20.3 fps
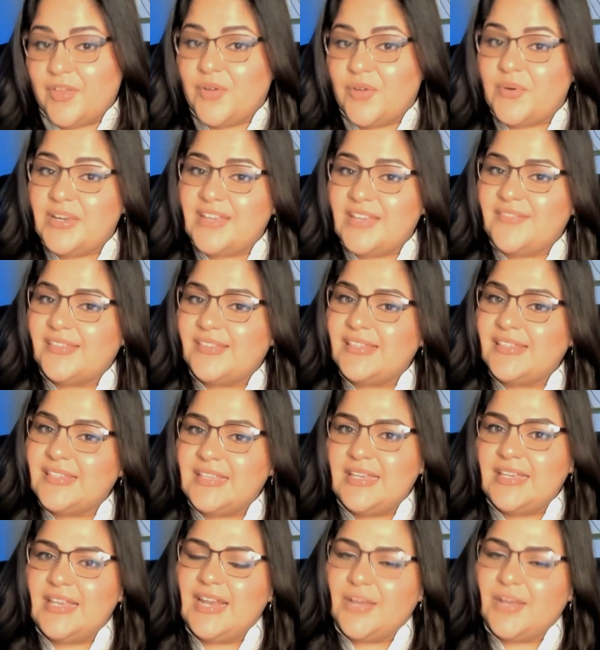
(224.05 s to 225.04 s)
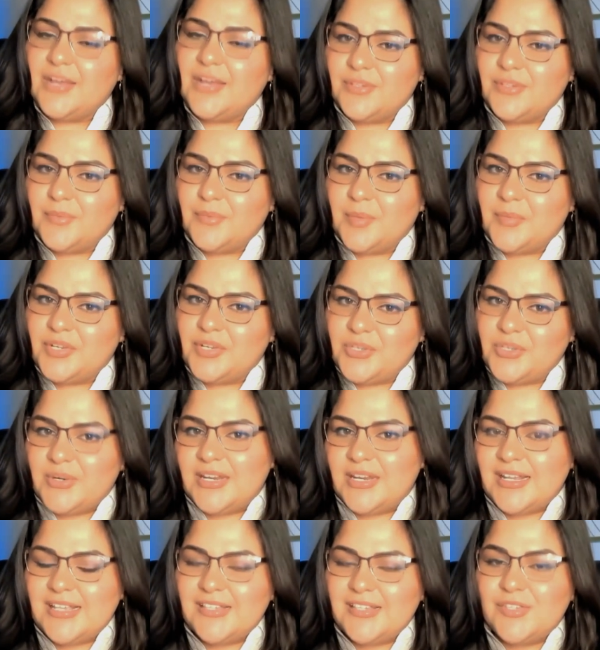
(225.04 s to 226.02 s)
or even seeking out some
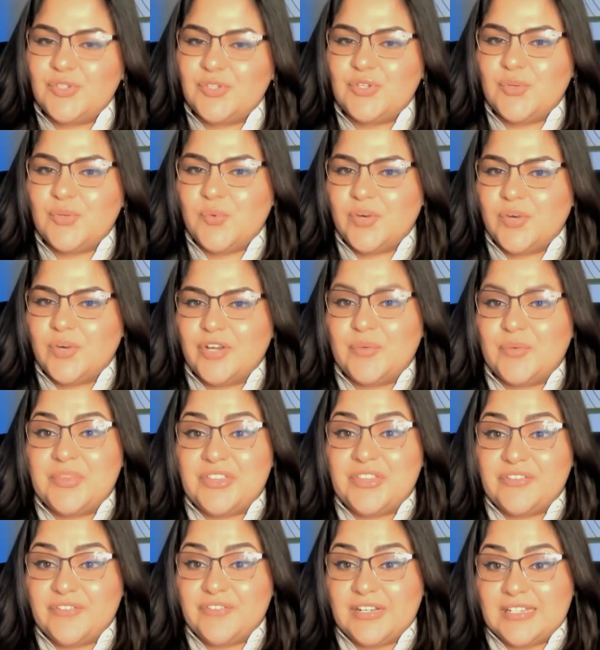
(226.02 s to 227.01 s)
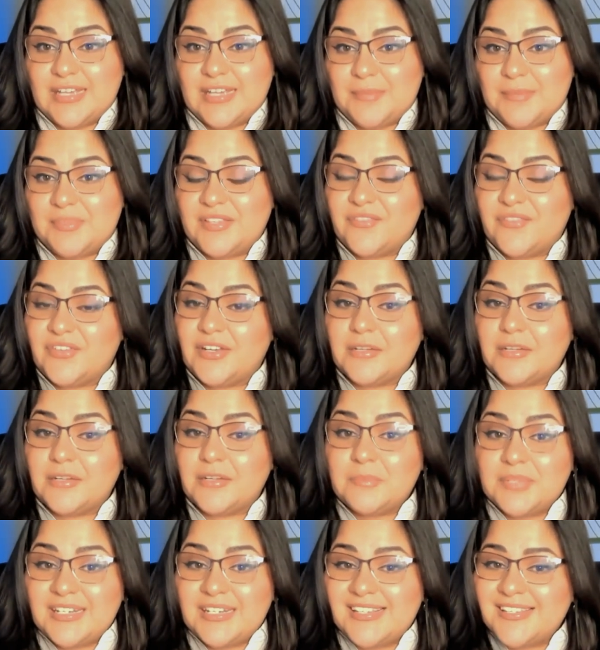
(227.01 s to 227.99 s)
opportunities to work with different types of
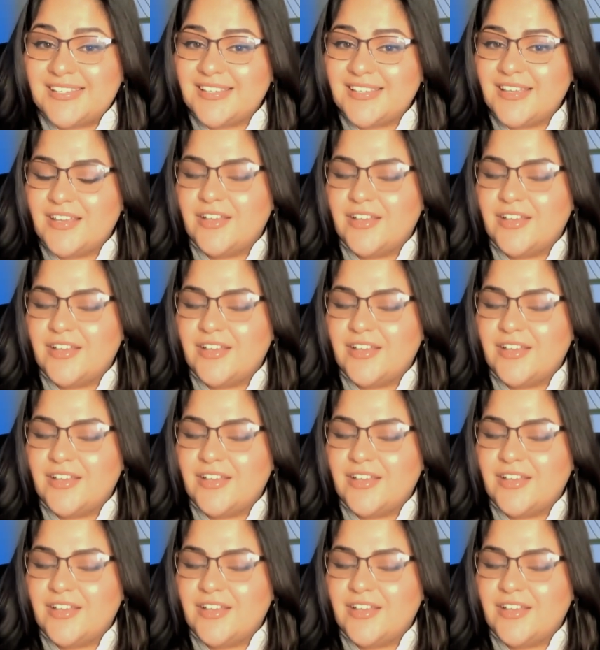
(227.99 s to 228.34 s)
companies